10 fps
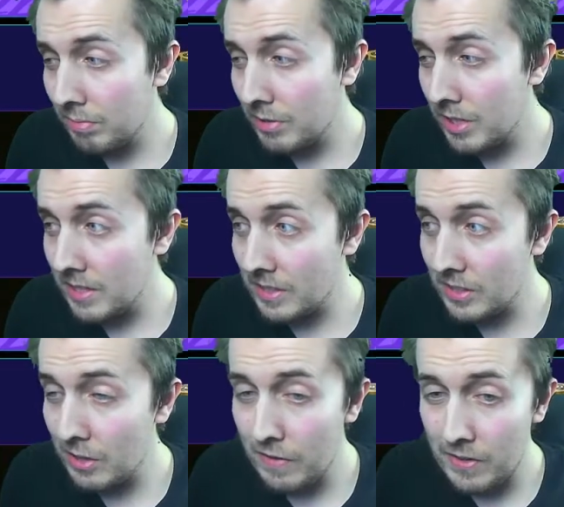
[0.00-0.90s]
Jesus,
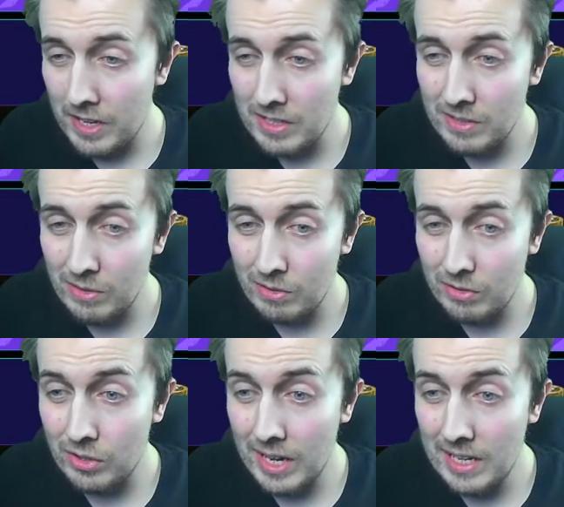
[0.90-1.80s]
so far that's not
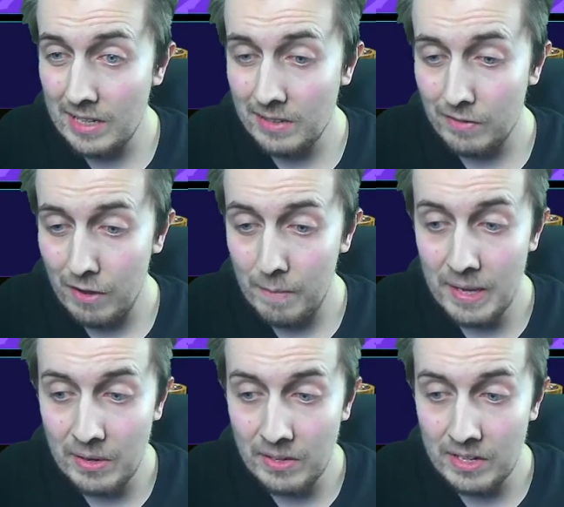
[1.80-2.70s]
great. If I'm being
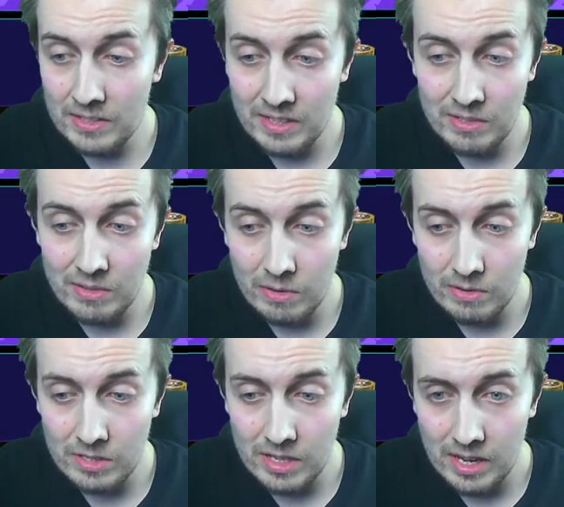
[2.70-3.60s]
honest, that's not,
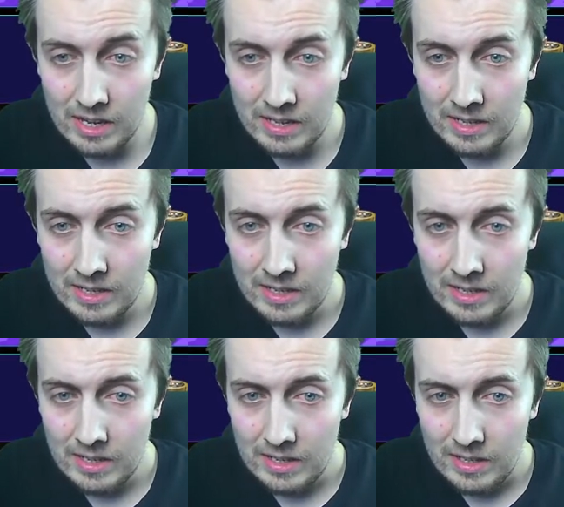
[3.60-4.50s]
uh,
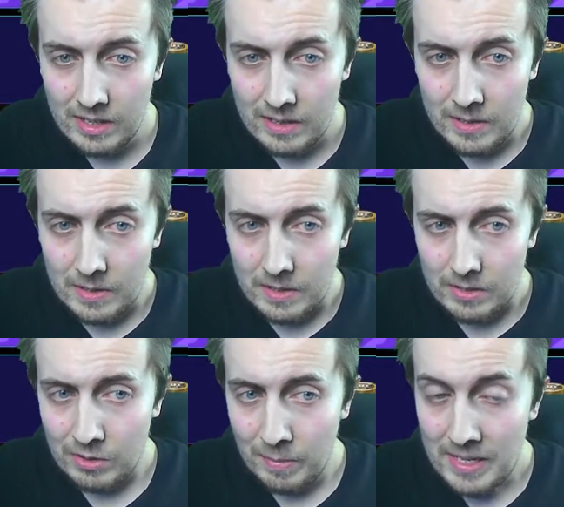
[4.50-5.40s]
it's
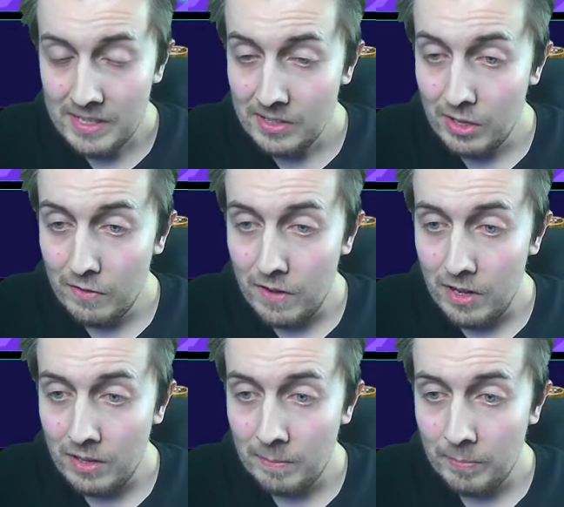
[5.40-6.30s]
not amazing. So
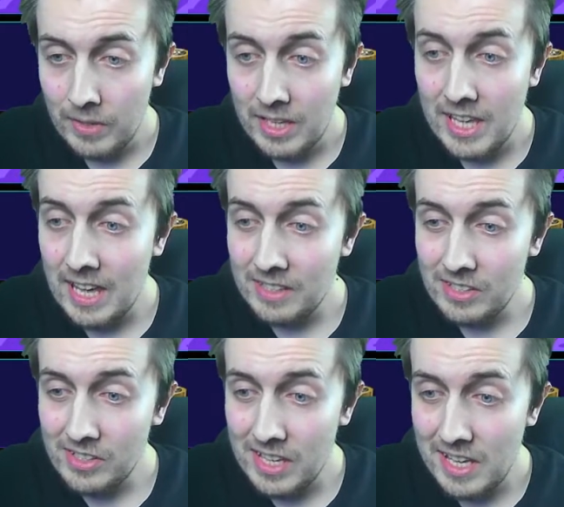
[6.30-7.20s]
far, yet to
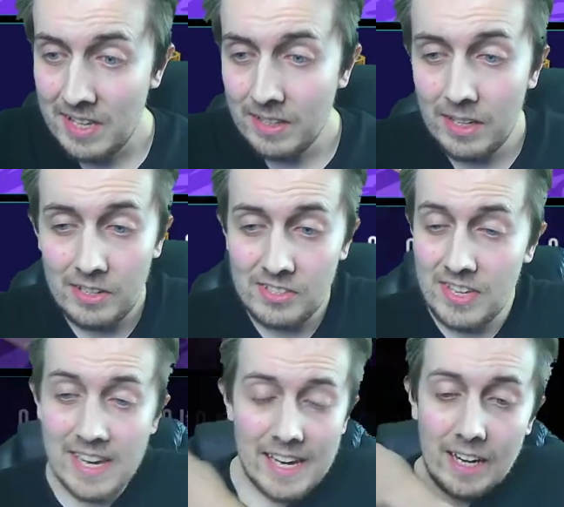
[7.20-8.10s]
see a
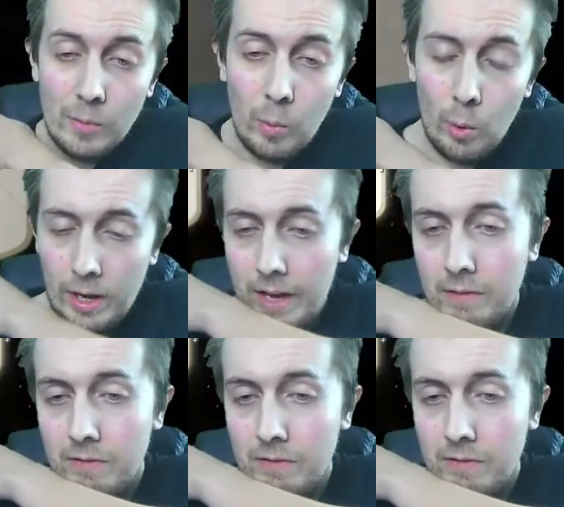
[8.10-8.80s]
singular walkout.